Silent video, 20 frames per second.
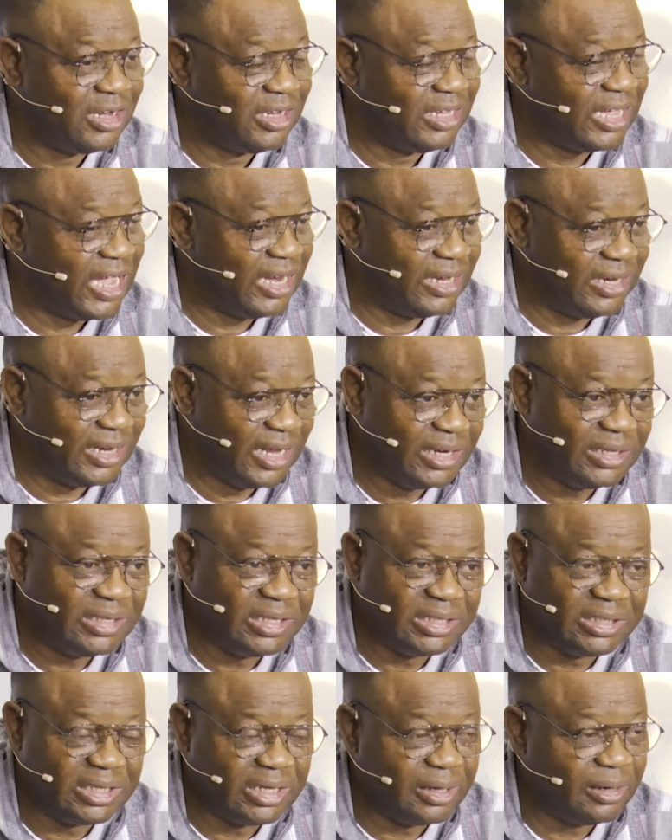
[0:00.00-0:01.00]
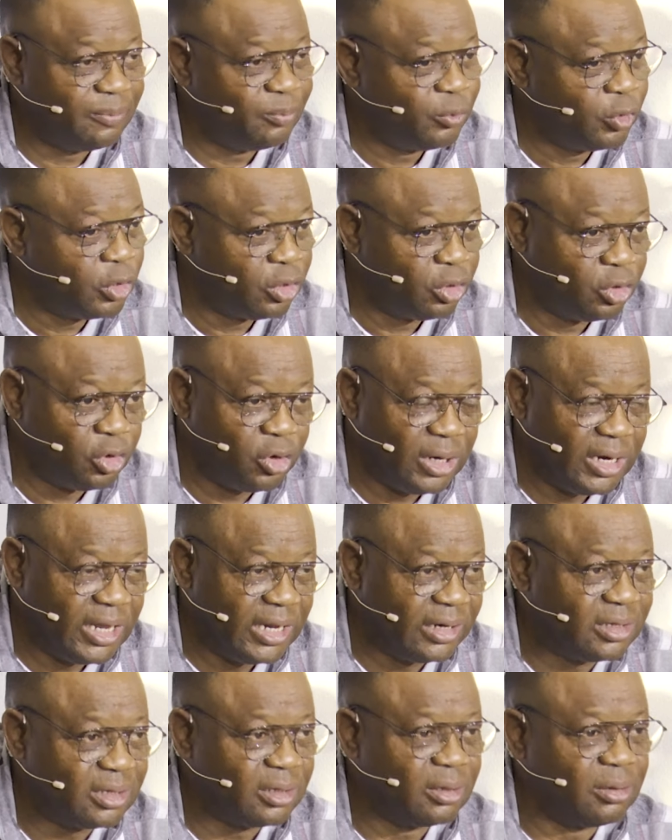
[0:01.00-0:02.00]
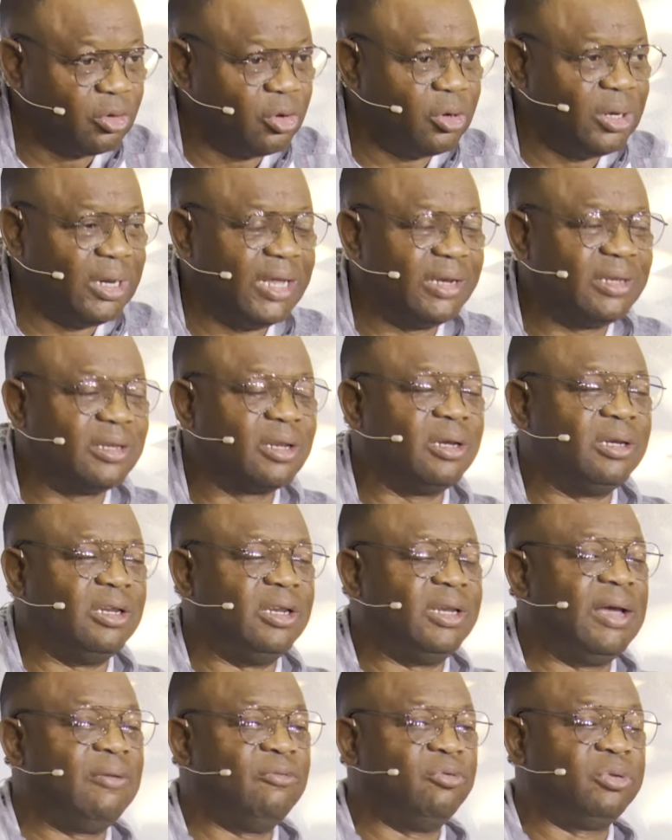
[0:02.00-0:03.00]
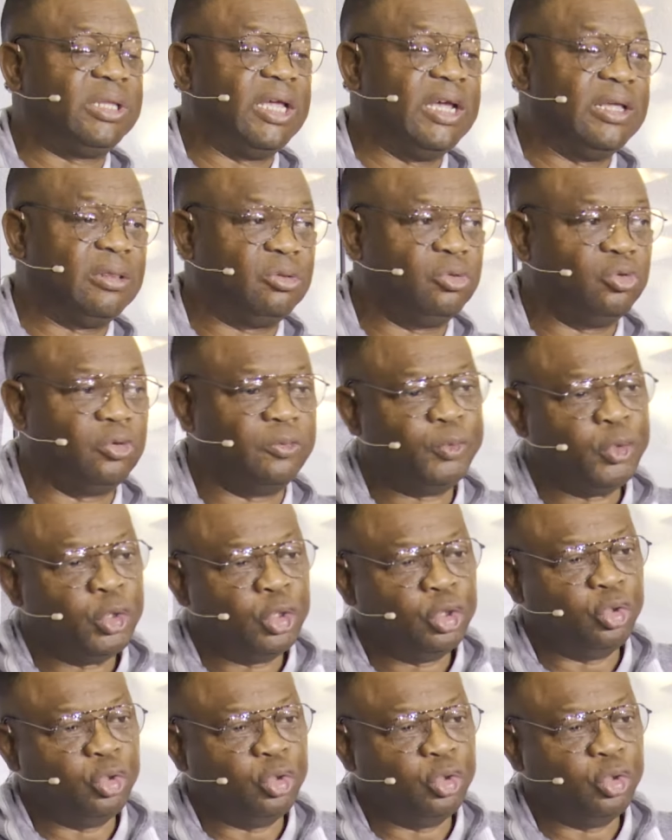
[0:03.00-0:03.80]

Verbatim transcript: The identity, don't let, don't let the devil tells you,